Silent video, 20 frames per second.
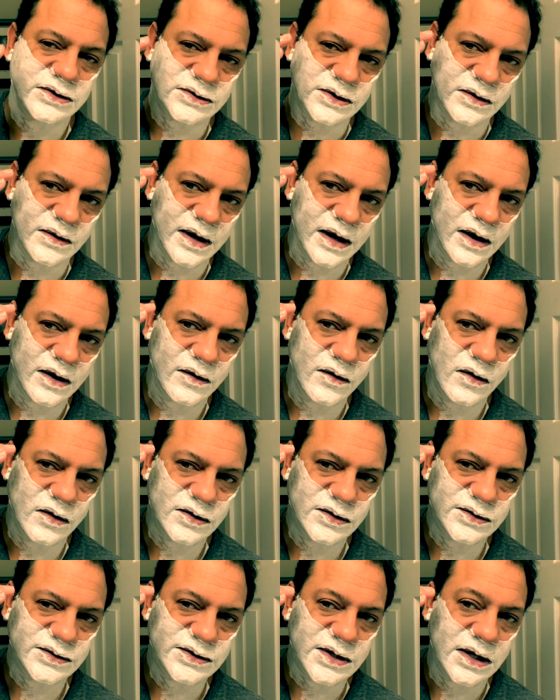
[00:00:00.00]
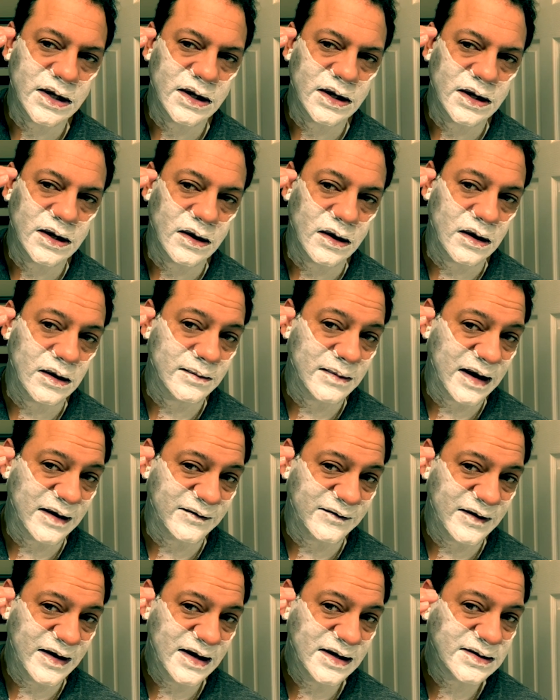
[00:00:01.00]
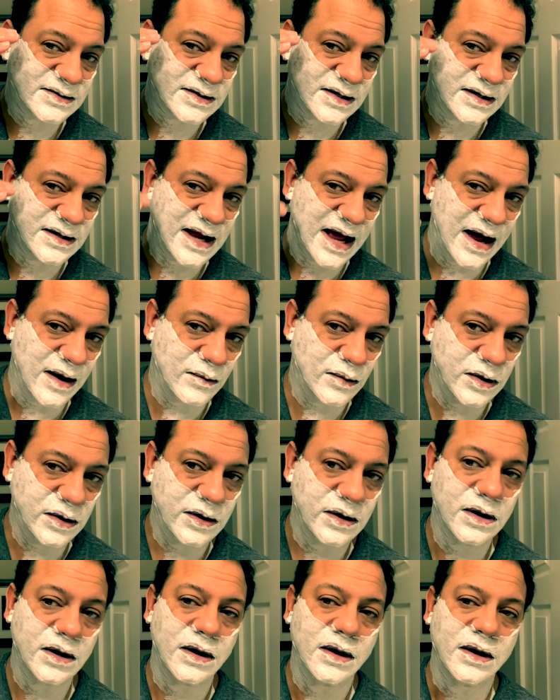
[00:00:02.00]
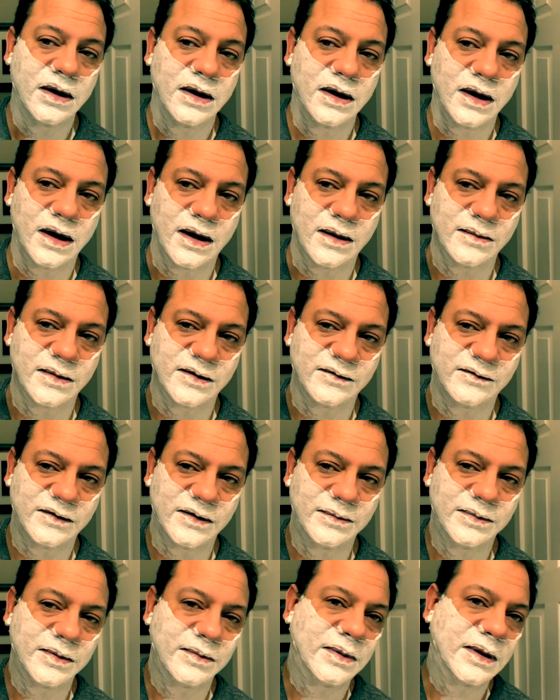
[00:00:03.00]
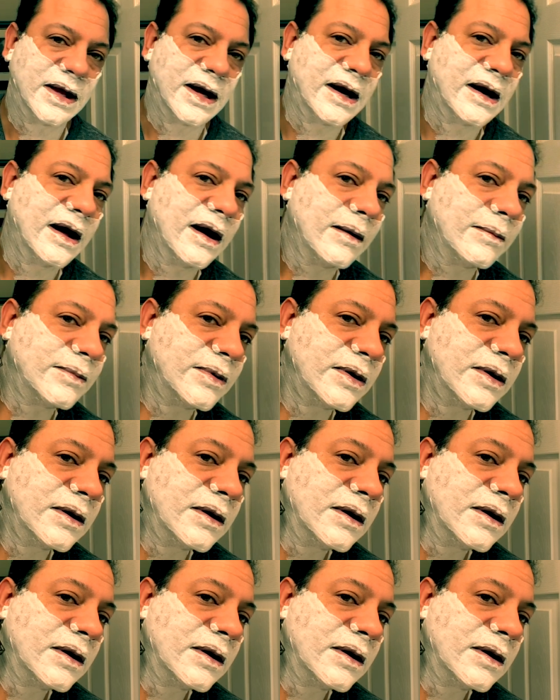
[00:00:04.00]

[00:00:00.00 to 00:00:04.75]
So hair grows on my face downward. I'm gonna flip the blade up